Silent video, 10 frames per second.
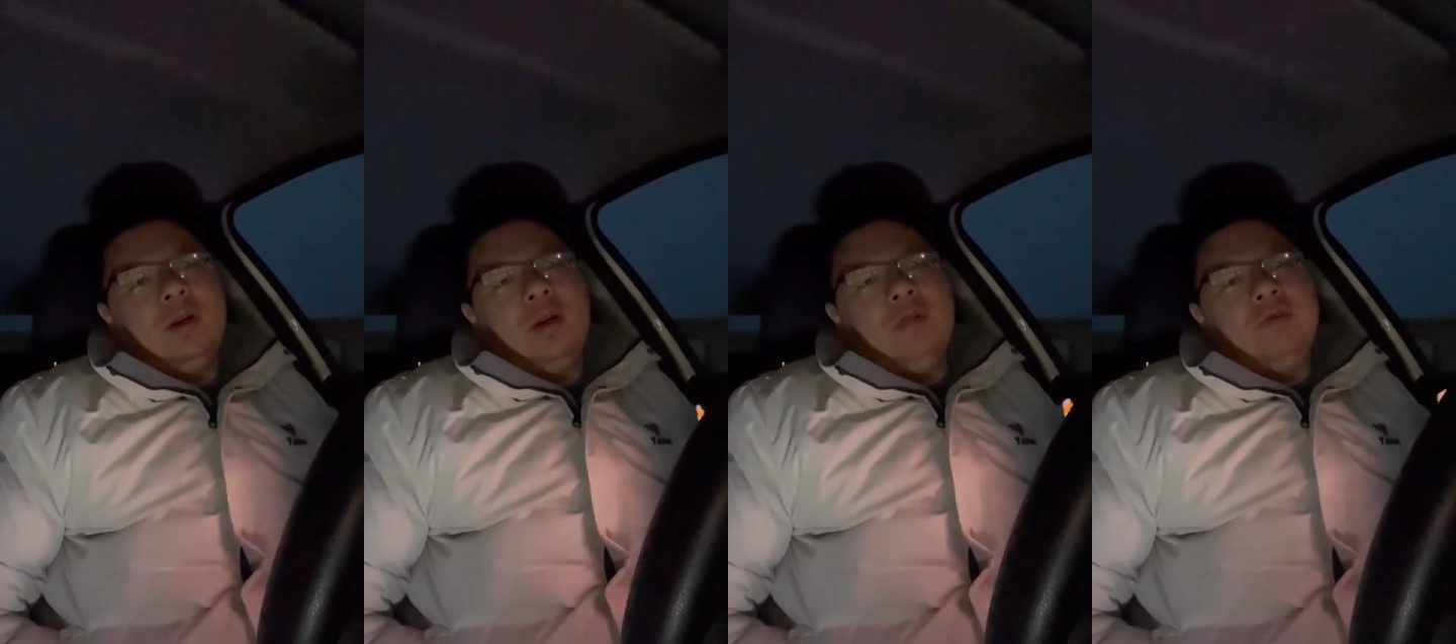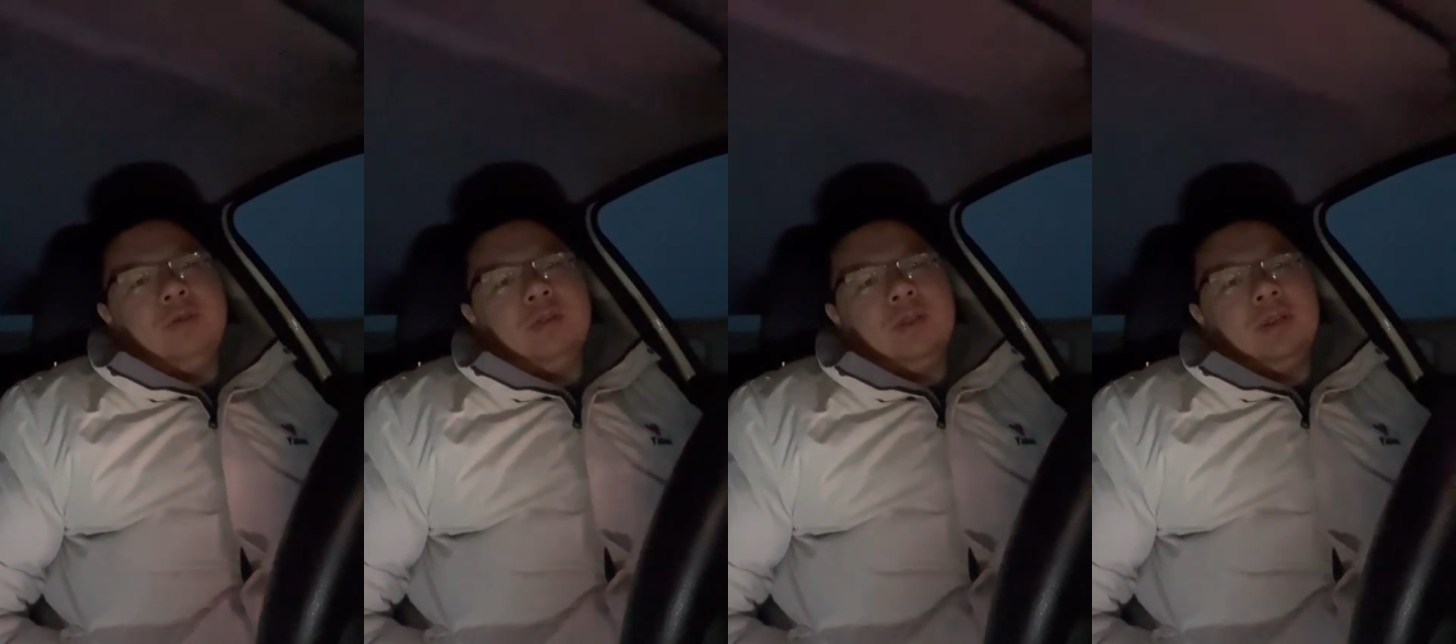if
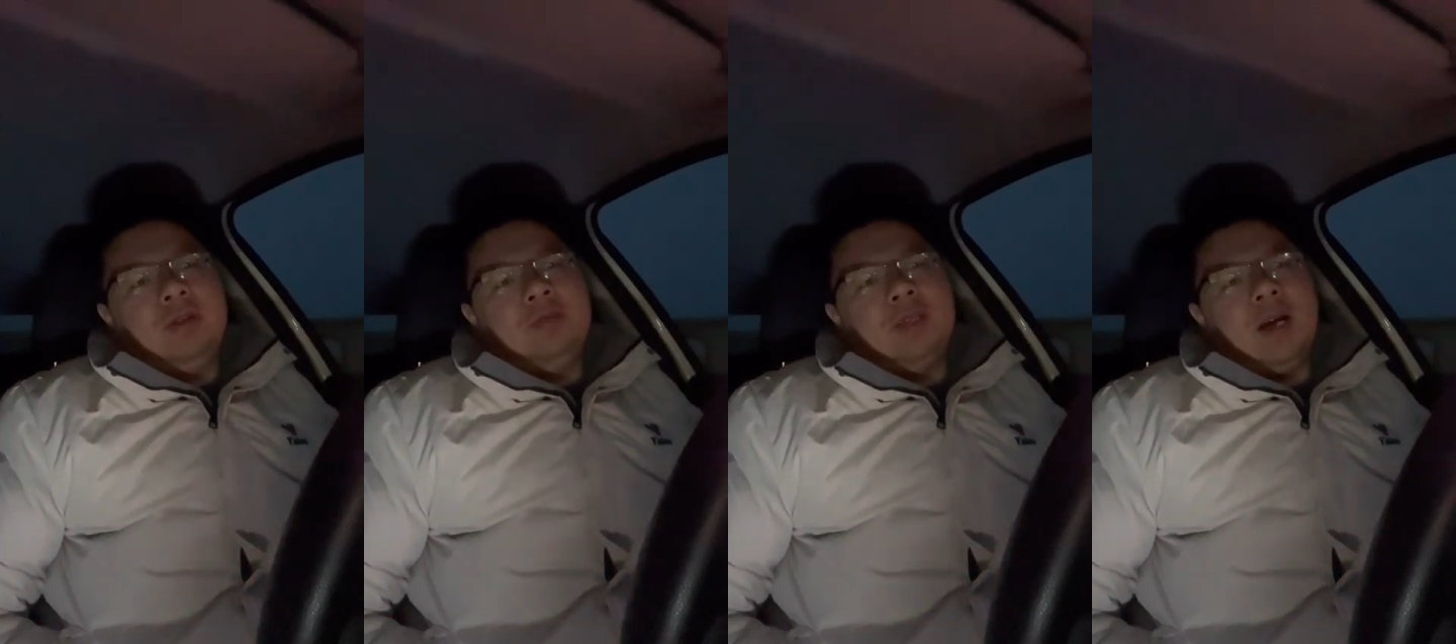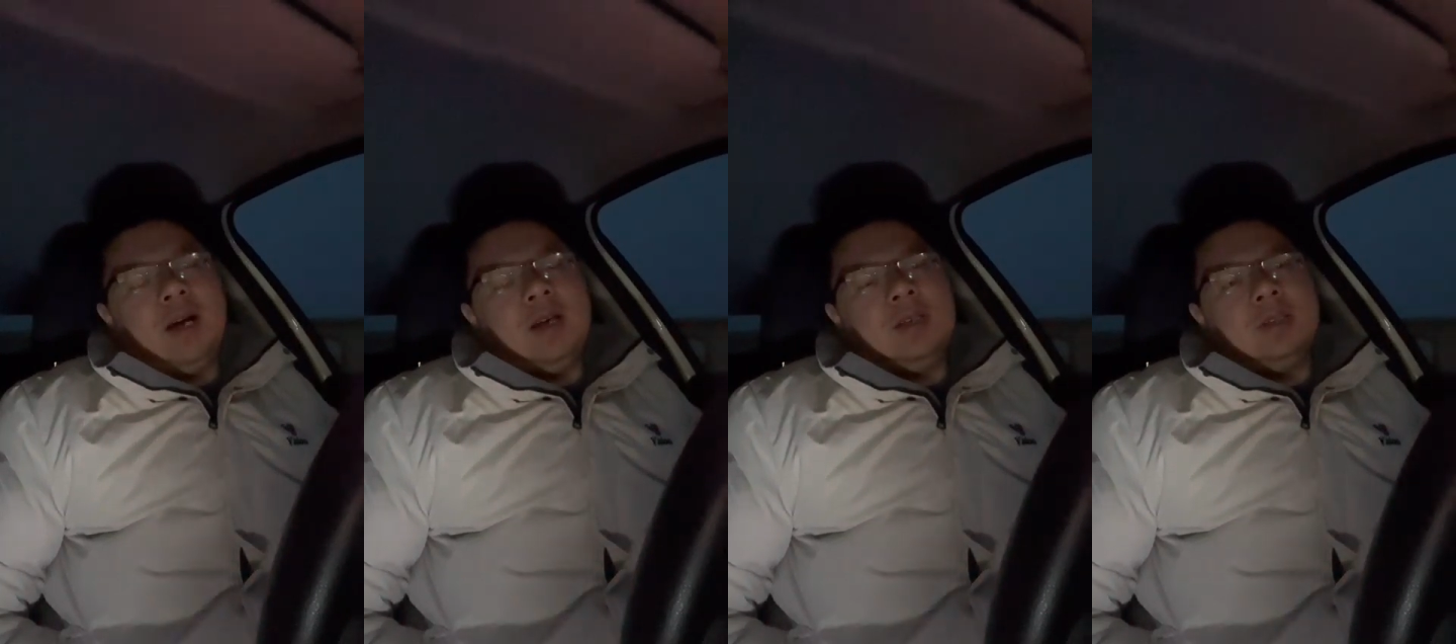if there
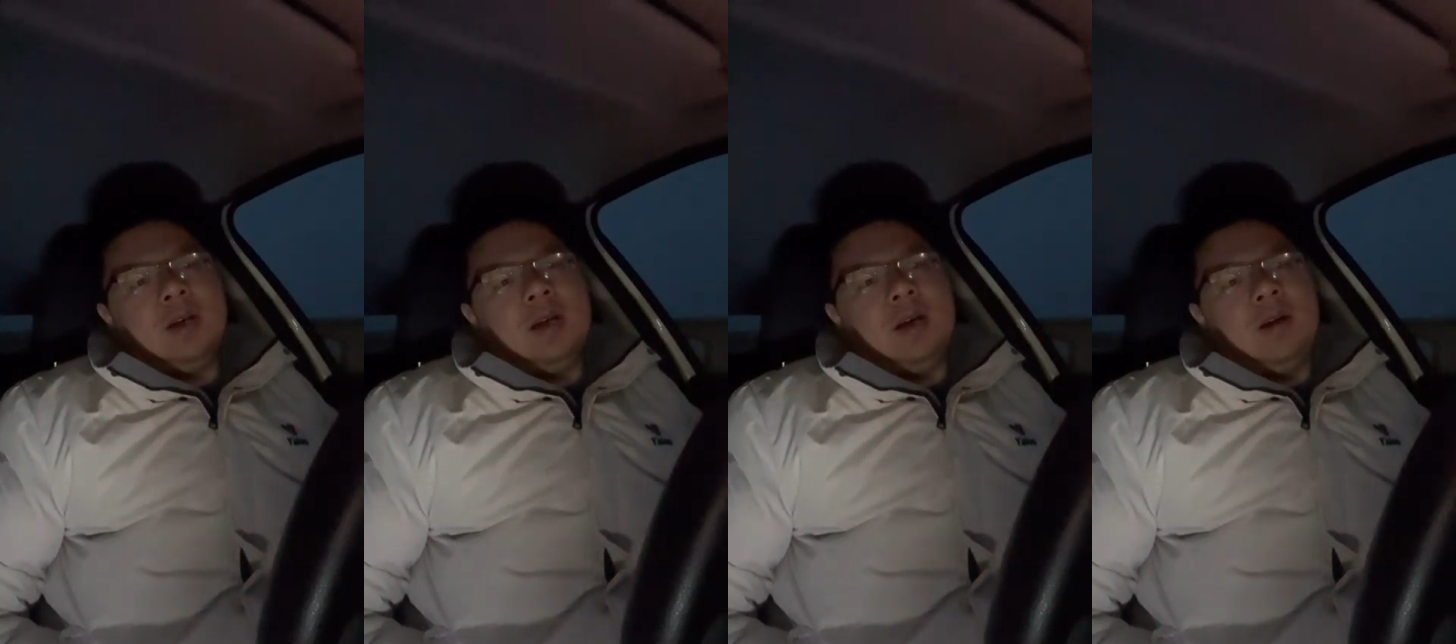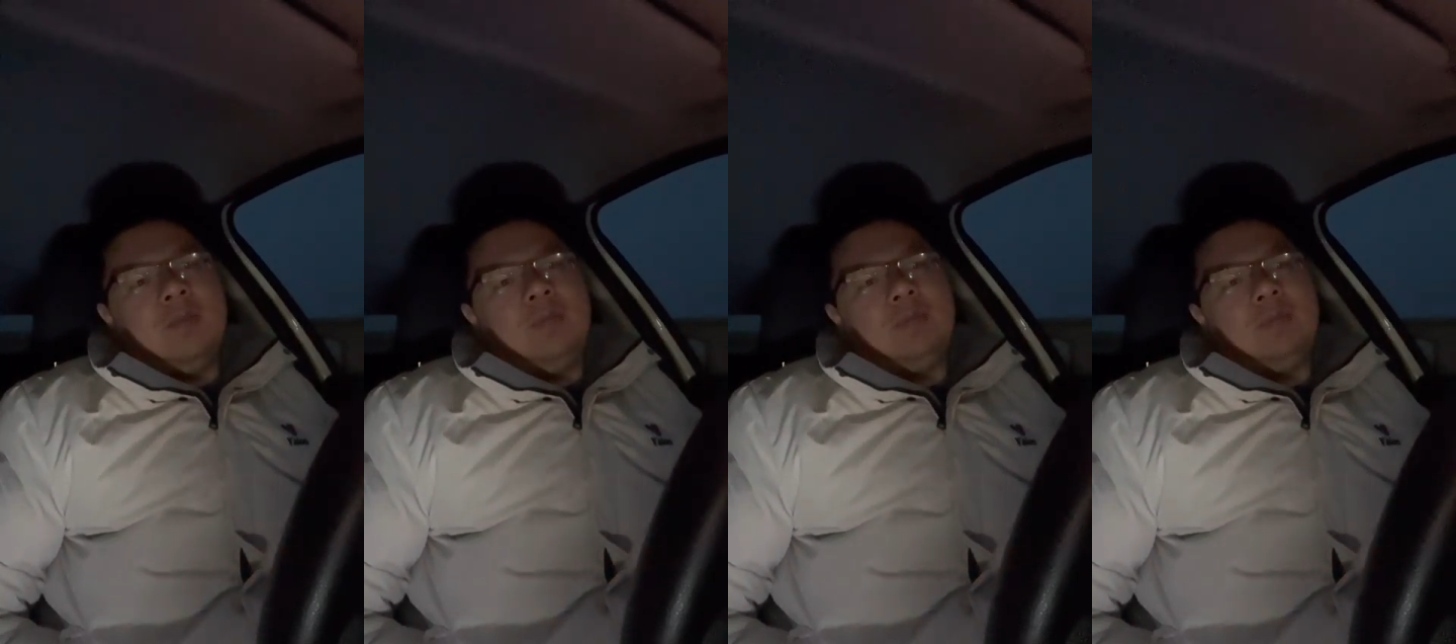is a